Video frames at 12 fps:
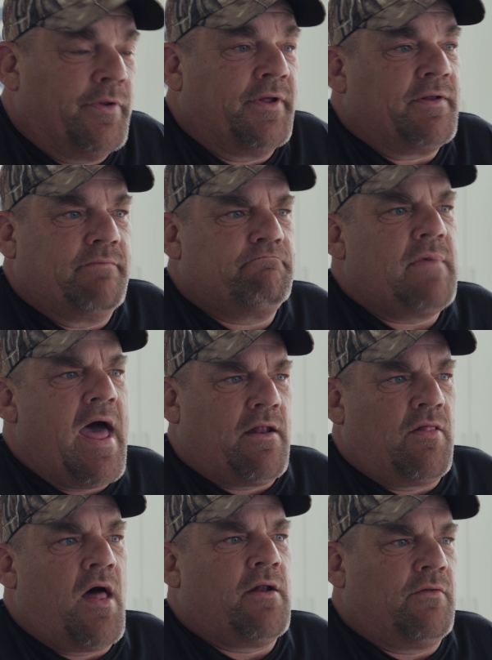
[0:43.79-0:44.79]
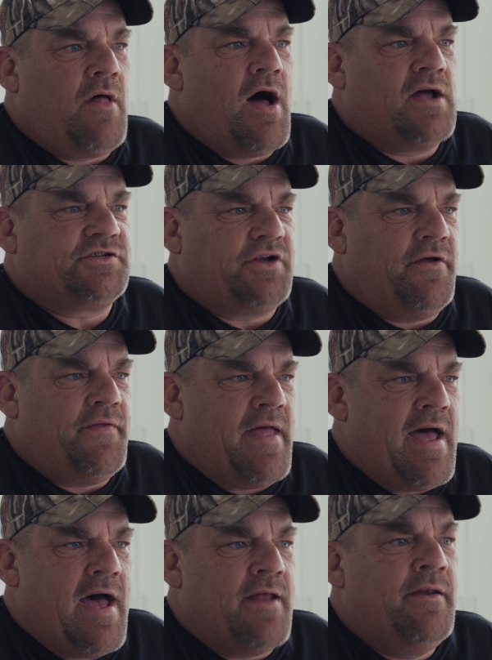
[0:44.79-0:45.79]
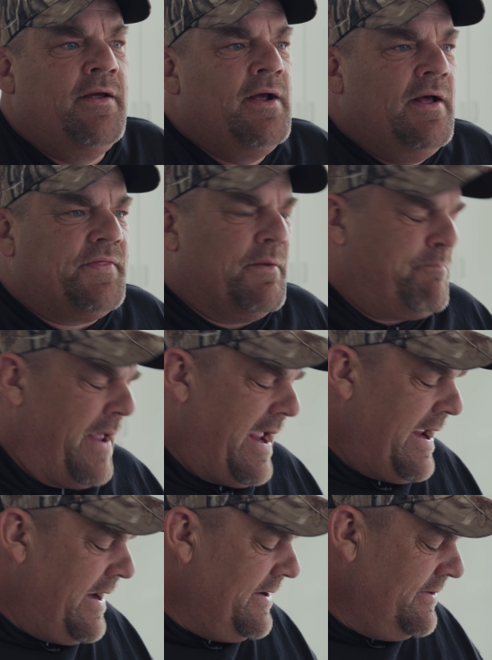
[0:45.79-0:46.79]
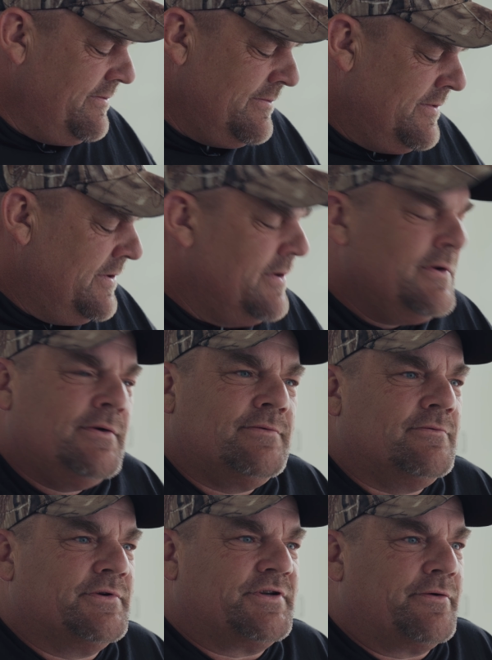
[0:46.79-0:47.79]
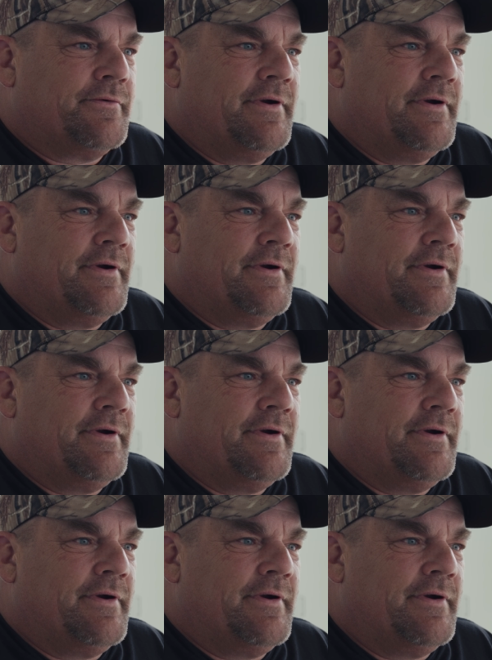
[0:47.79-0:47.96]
really had a lot of loss on that. The pain was